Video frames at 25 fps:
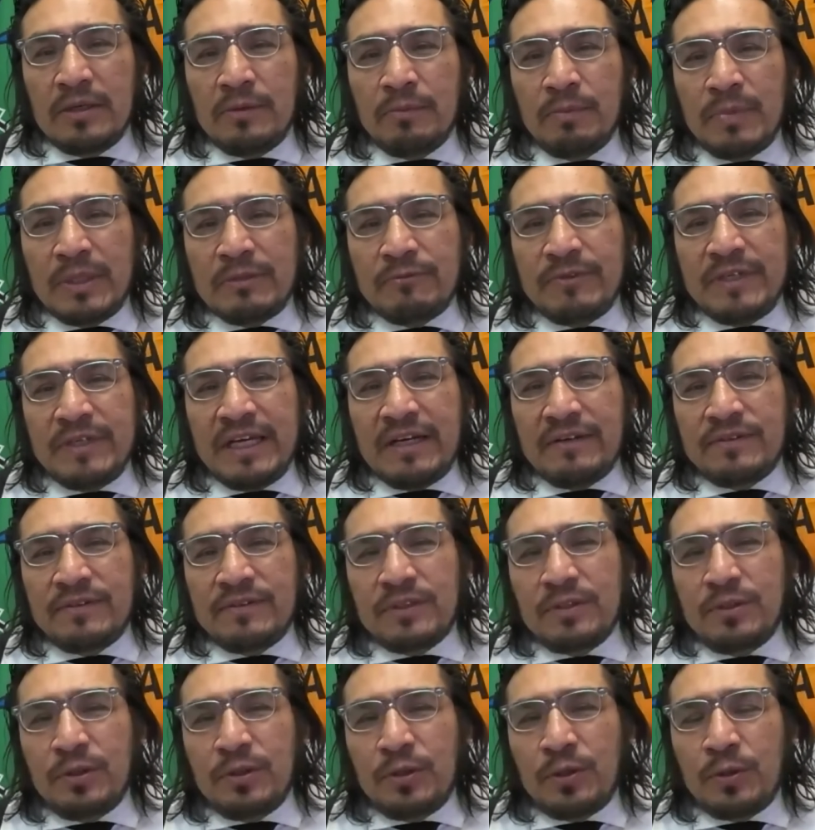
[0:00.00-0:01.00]
but we have to
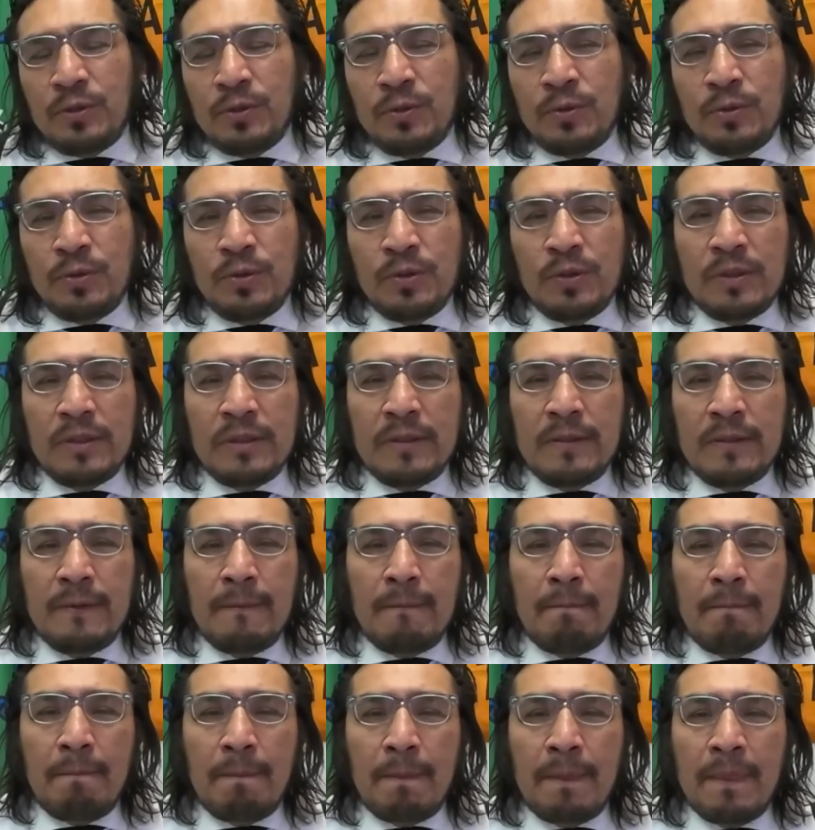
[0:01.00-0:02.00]
know
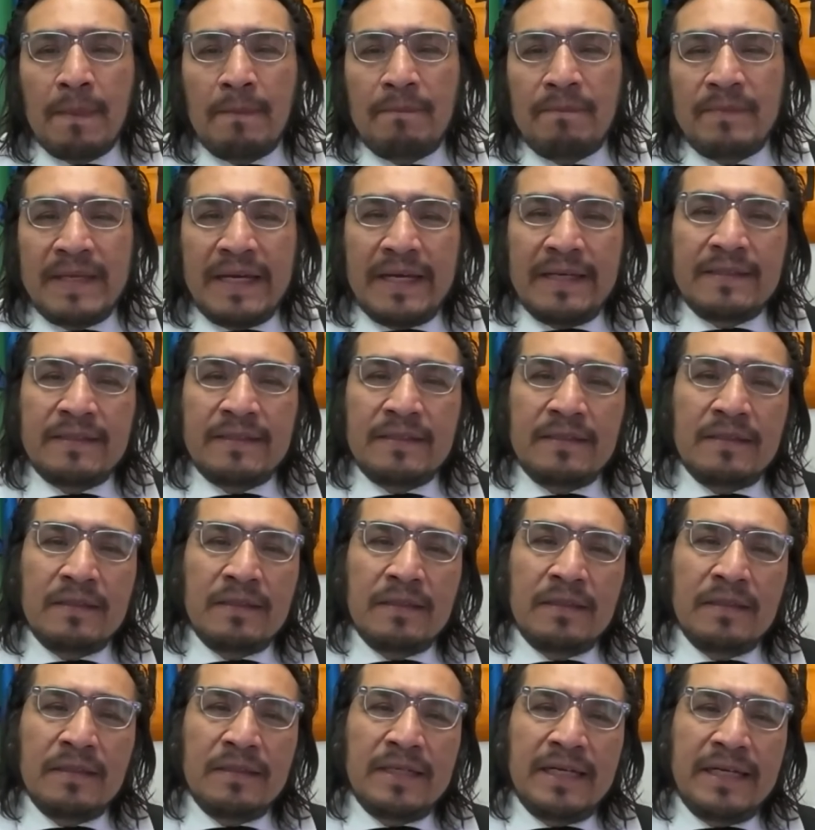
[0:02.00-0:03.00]
that
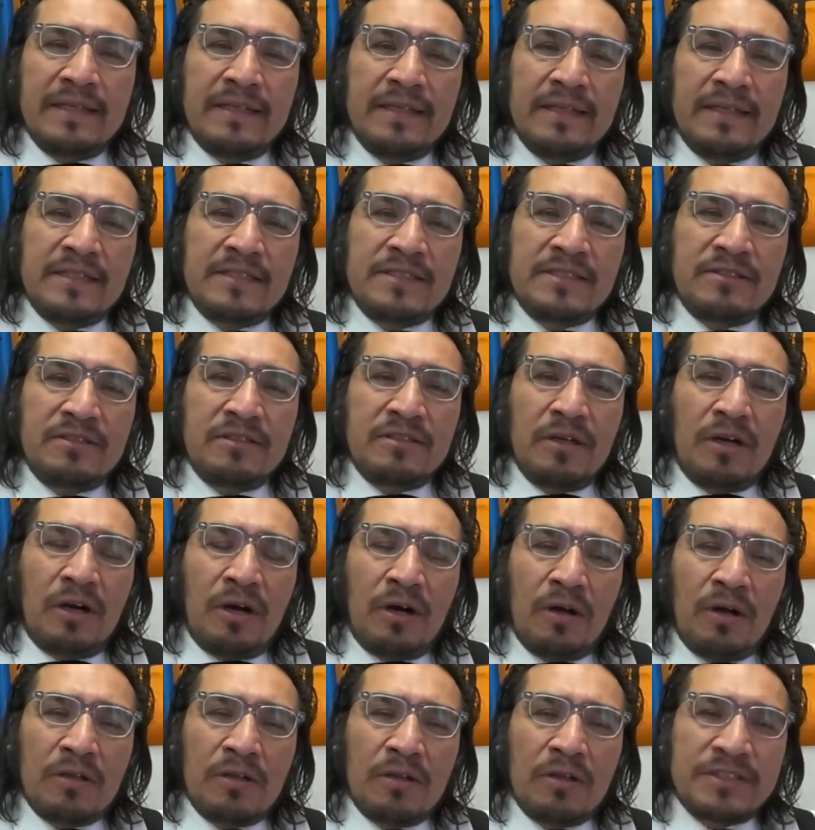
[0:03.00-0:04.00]
it is
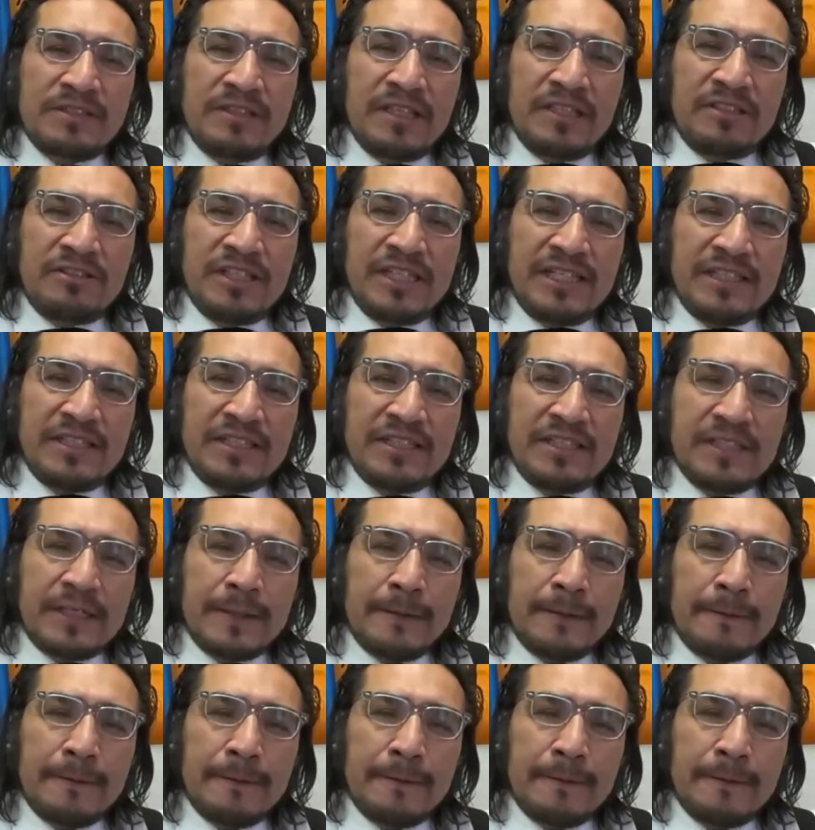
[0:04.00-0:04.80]
all strategic.